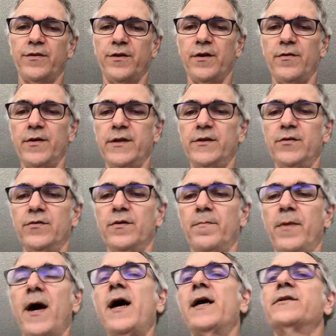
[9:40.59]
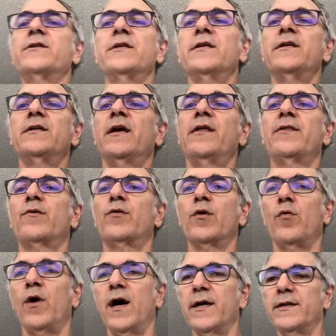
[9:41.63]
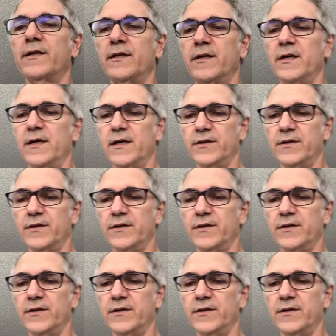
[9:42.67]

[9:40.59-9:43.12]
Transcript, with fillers: theory to the Bosnian and the Rwandan